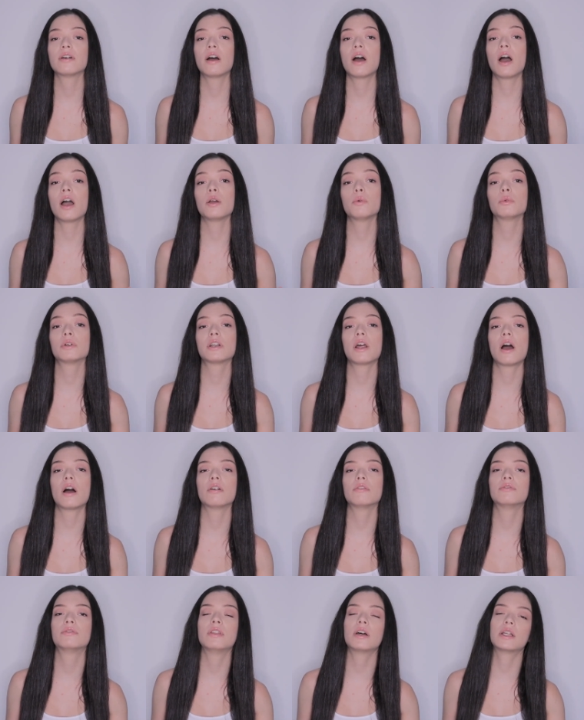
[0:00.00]
I would
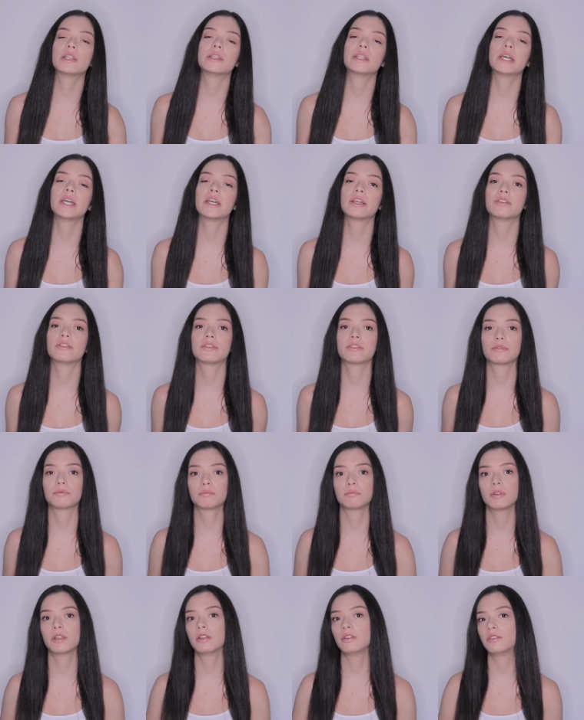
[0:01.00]
have done this
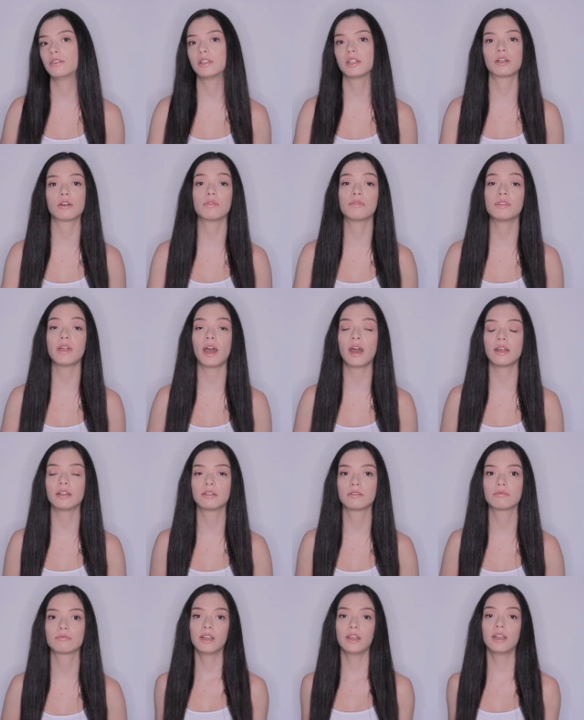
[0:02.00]
instead of that?
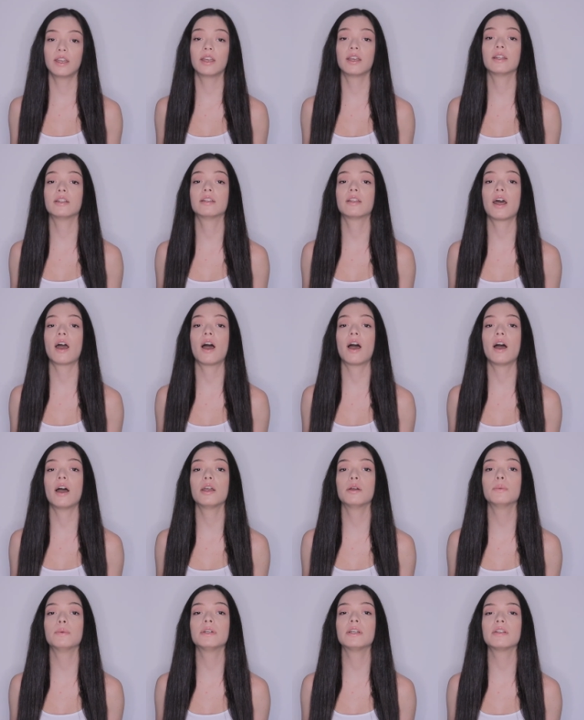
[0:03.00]
And
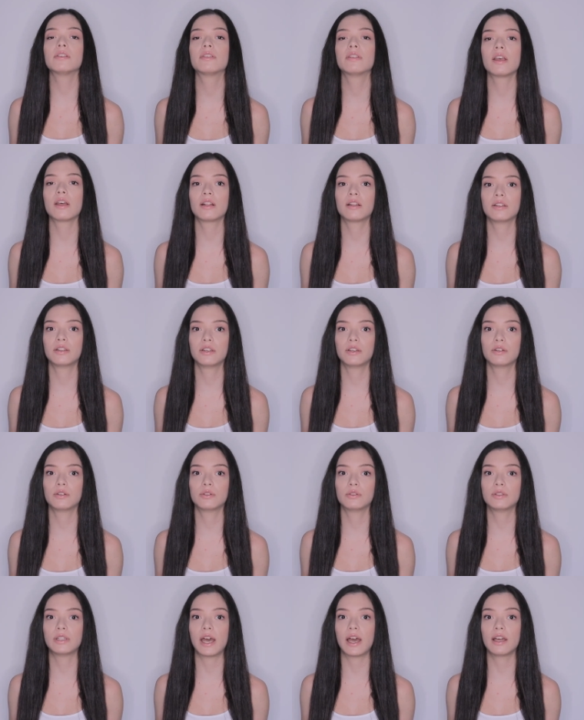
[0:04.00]
I want to tell
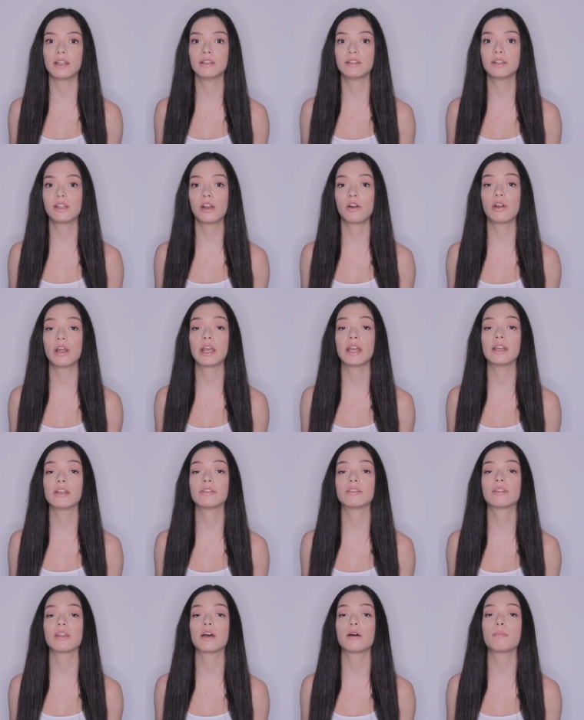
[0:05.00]
you that there
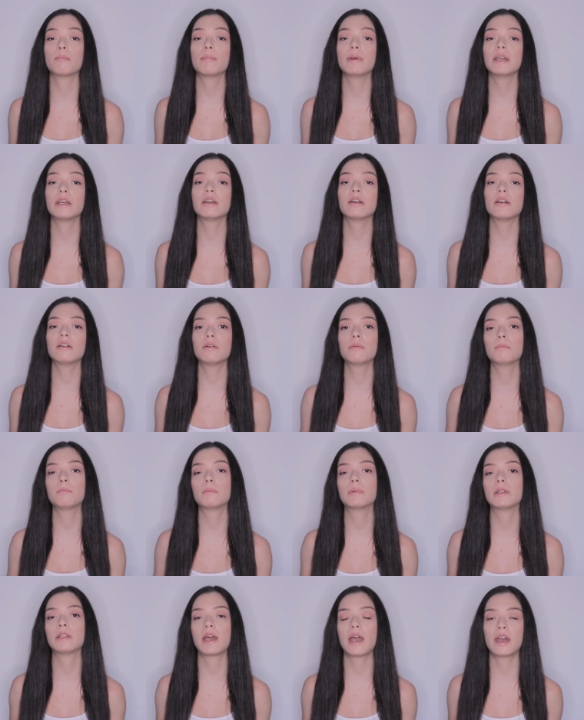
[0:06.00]
is a bigger
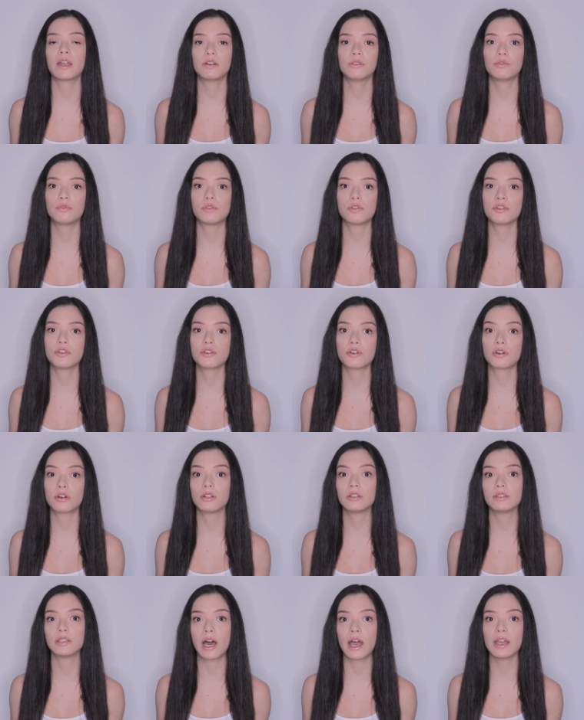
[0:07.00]
plan for
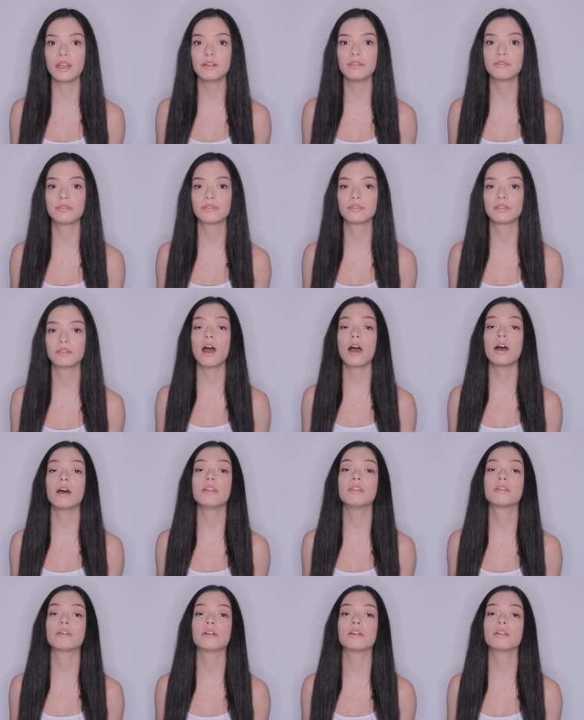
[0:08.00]
your life
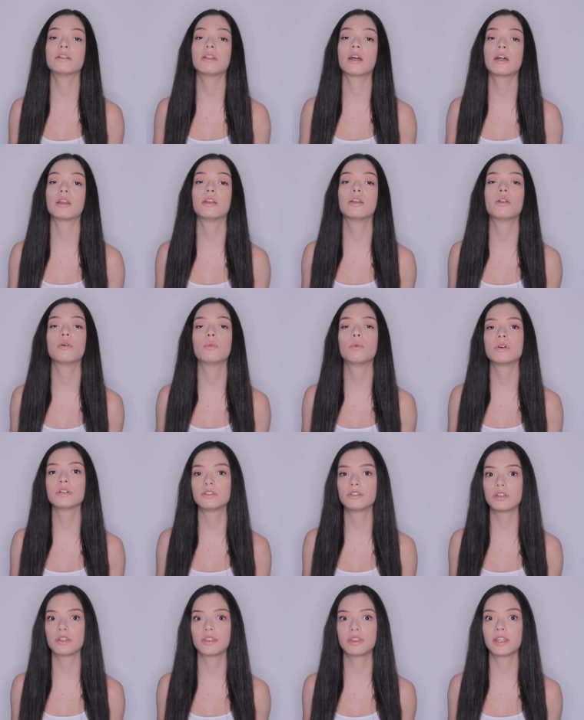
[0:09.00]
other than
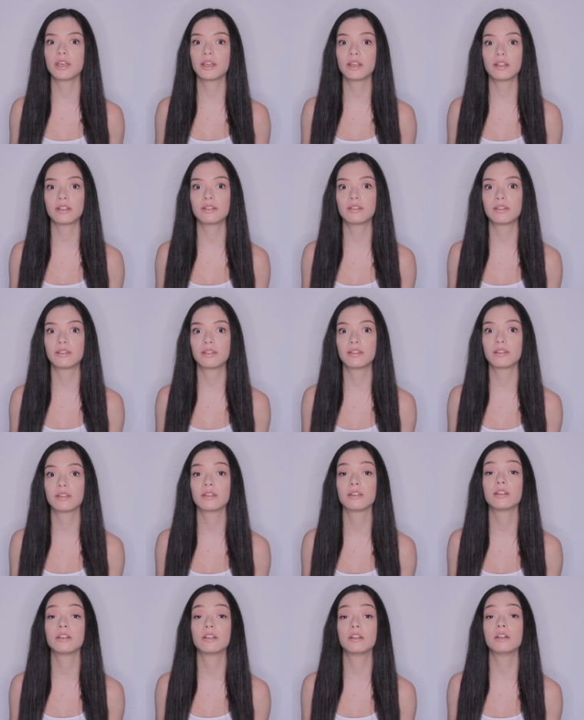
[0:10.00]
what you think it's
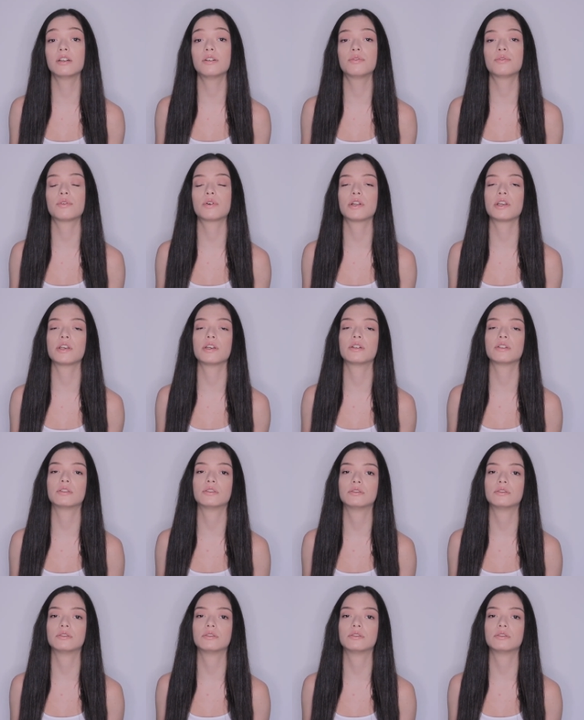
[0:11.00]
good for you.